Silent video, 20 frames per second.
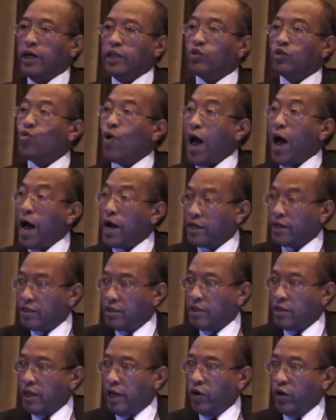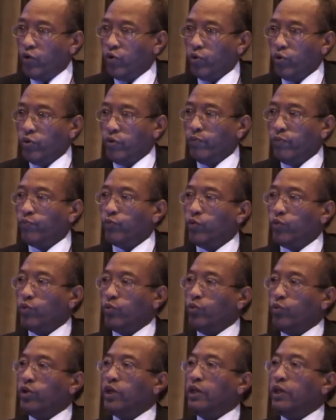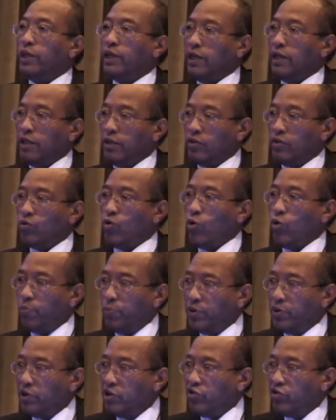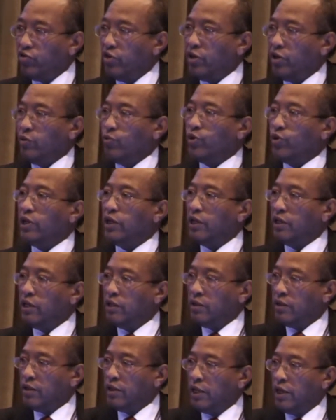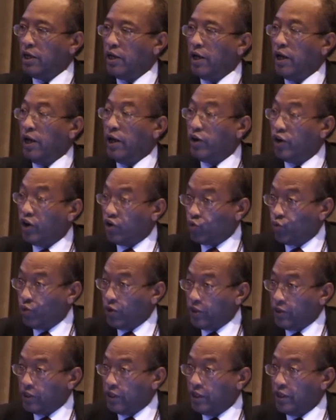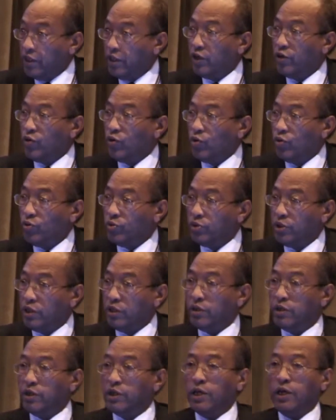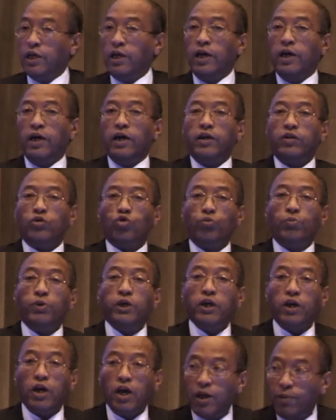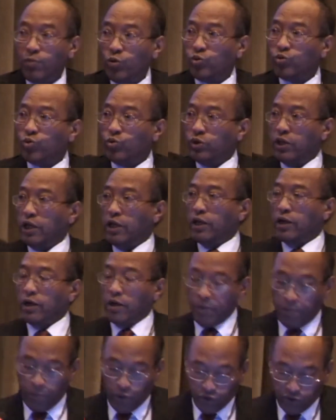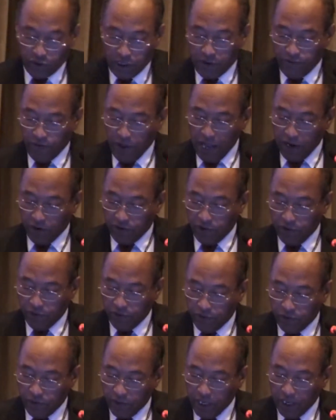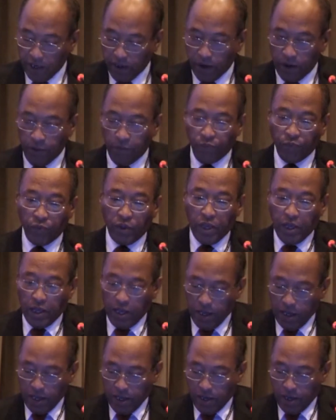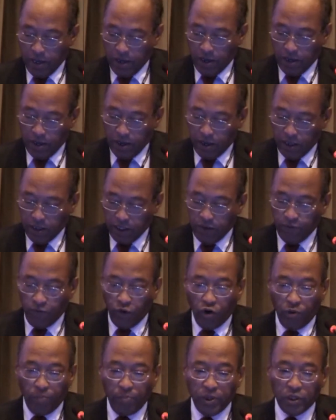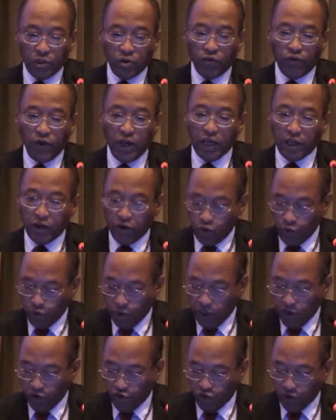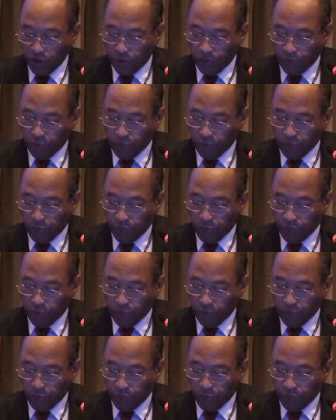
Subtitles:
to act alone. We need cooperation, we need networking in order to be able to take positive actions in development of higher education.